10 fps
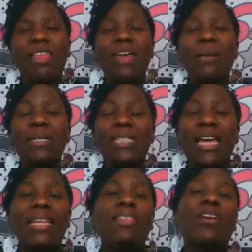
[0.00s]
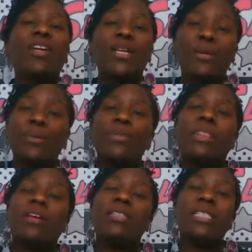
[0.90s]
and they were saying that they're going to use
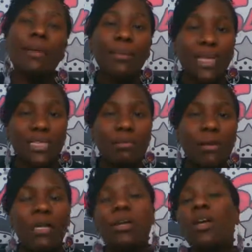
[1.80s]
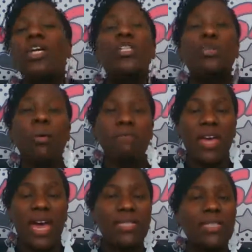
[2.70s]
their stimulus money to
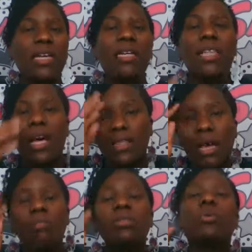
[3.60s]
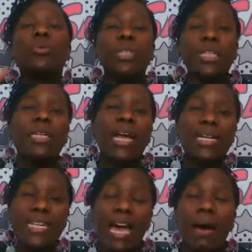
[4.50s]
invest. And I thought that was a really good
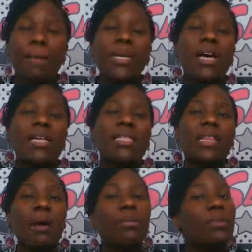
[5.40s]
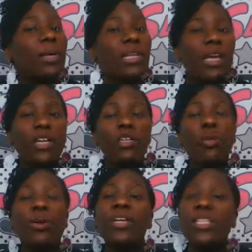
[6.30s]
idea because that was money that
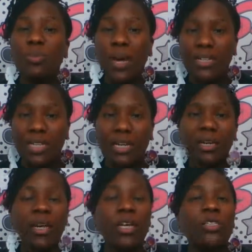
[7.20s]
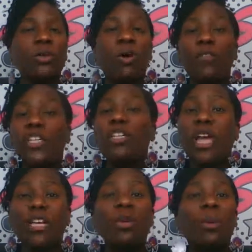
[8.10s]
you weren't expecting. So hopefully
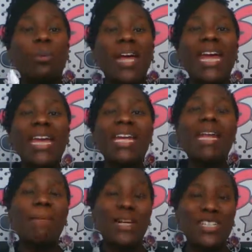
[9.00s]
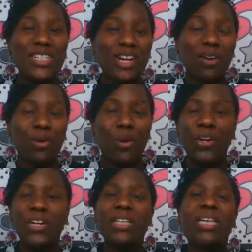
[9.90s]
you were planning and budgeting
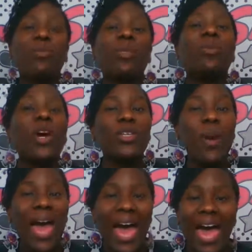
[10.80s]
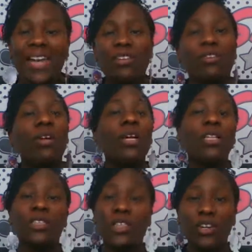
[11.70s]
accordingly with what you had, and you're
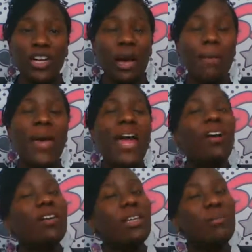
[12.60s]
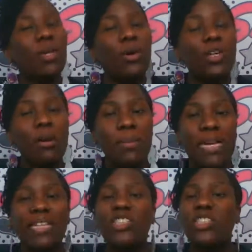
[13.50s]
starting to cut back or live below your
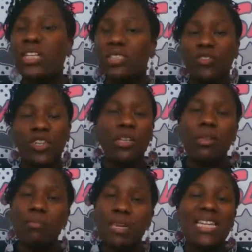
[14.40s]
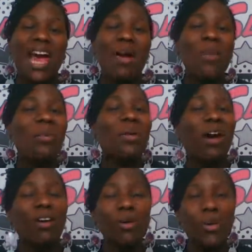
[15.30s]
means just for the meantime while we
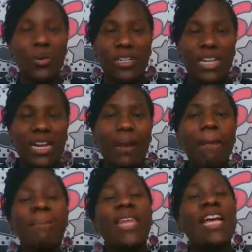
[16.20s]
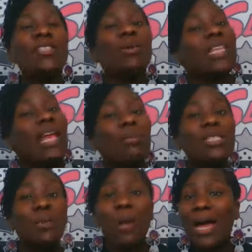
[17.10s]
are in quarantine. And so then that
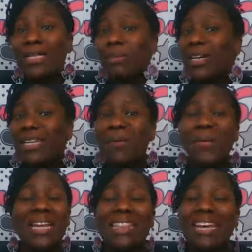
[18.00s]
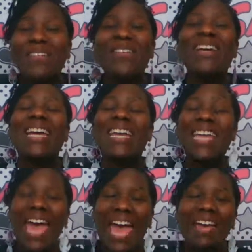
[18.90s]
was surprise money that we didn't think we were going to
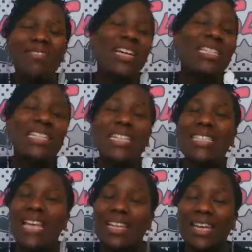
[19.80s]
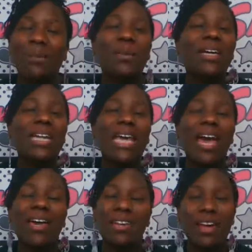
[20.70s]
get because it didn't sound like we were going to
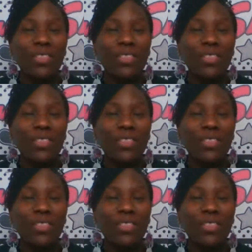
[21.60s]
get